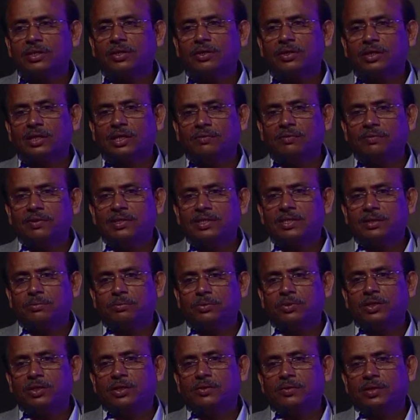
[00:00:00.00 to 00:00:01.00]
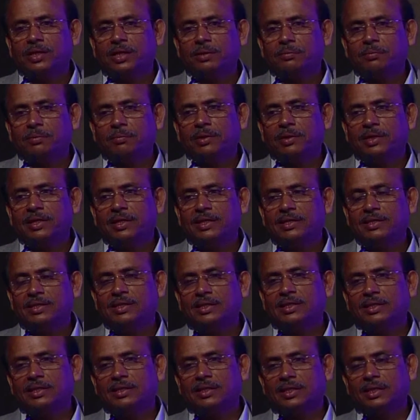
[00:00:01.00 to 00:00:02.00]
got convinced about our capabilities
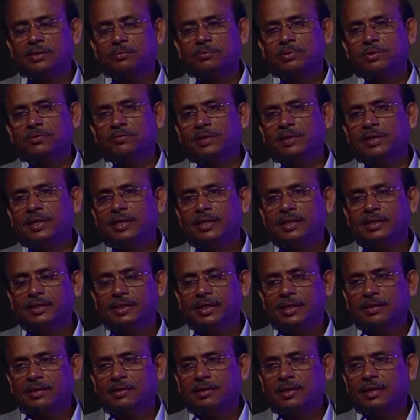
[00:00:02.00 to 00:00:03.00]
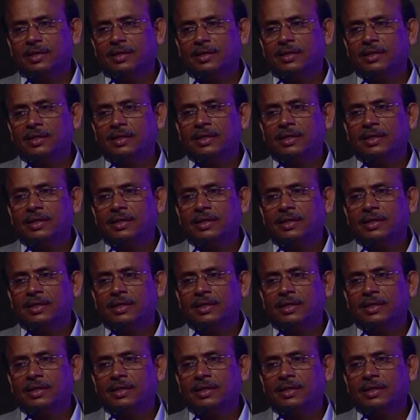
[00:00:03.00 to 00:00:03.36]
in terms of clearing their